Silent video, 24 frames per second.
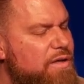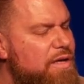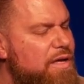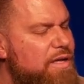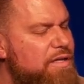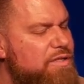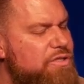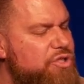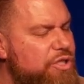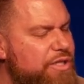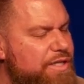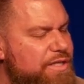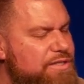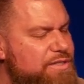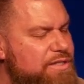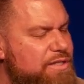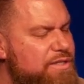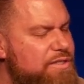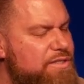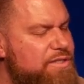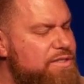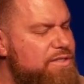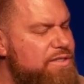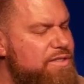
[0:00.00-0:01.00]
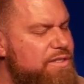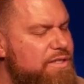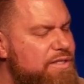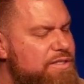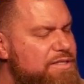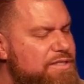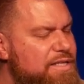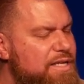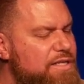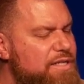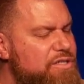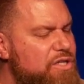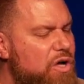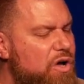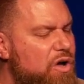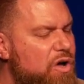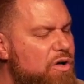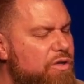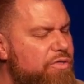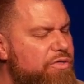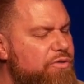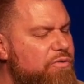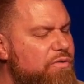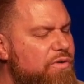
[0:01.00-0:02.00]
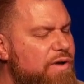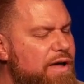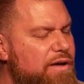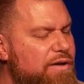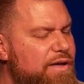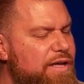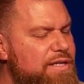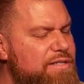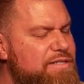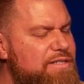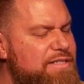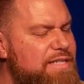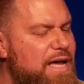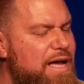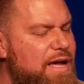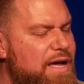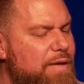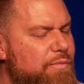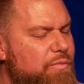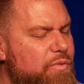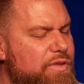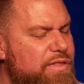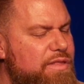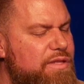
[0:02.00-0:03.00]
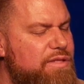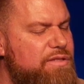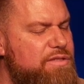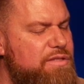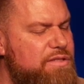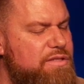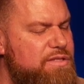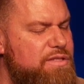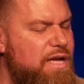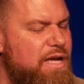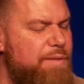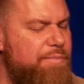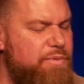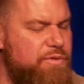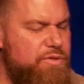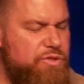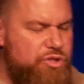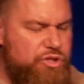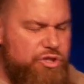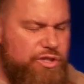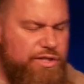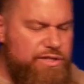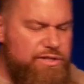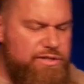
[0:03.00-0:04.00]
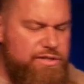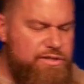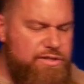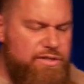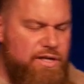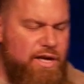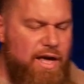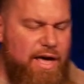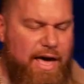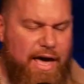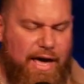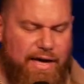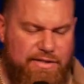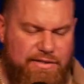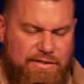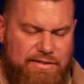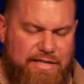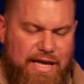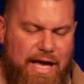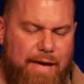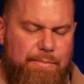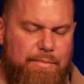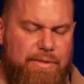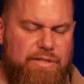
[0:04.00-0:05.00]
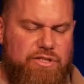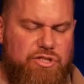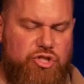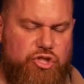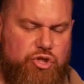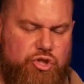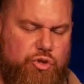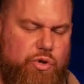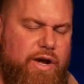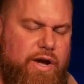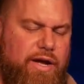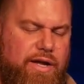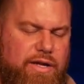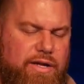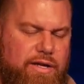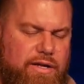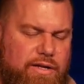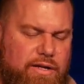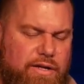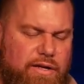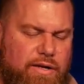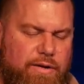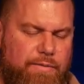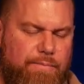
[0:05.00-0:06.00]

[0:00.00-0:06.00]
and Jesus, it says, all throughout his time with his disciples, Jesus had demonstrated